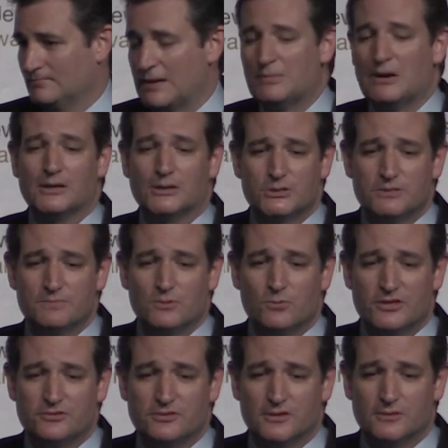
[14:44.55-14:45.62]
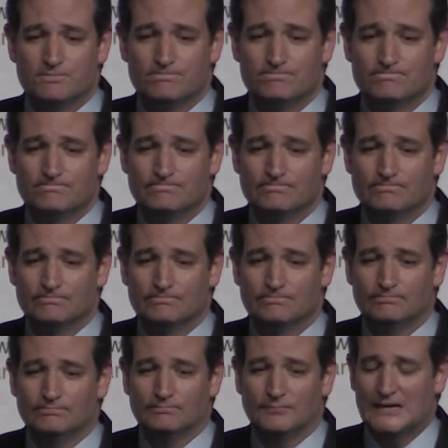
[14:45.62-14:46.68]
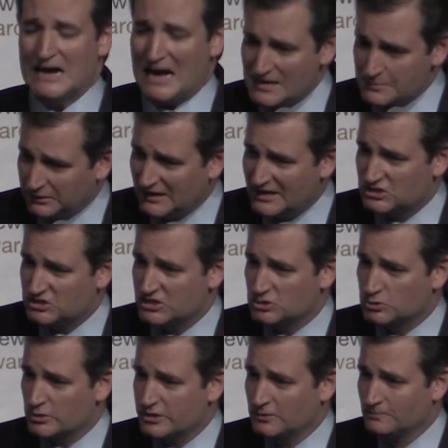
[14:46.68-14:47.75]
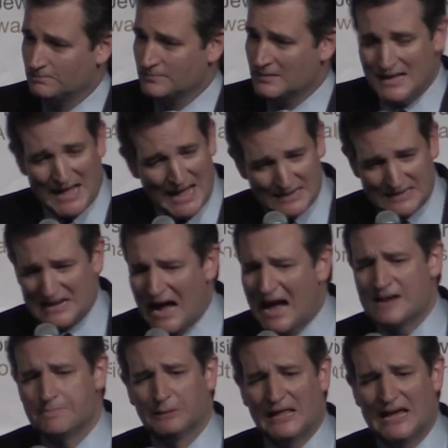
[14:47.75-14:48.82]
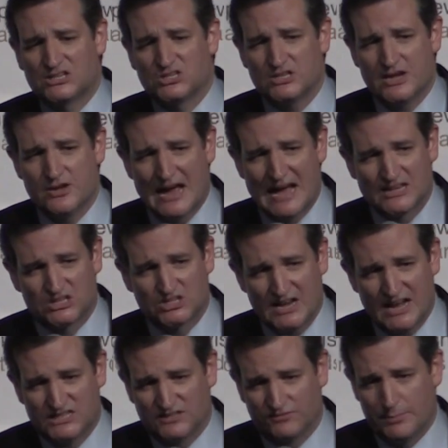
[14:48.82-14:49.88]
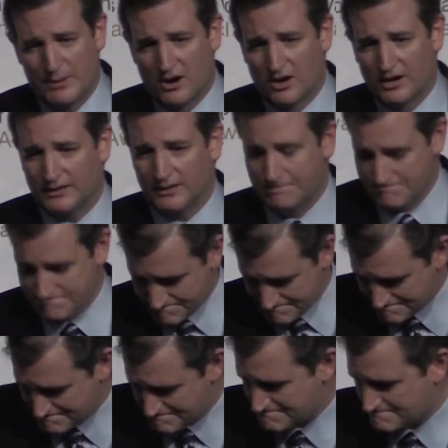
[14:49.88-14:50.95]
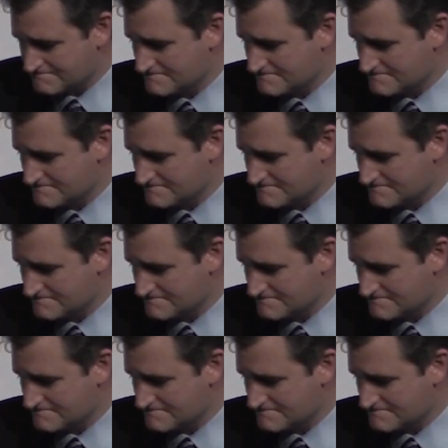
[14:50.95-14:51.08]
I'm honored to be with you. God bless Israel, and God bless the United States of America.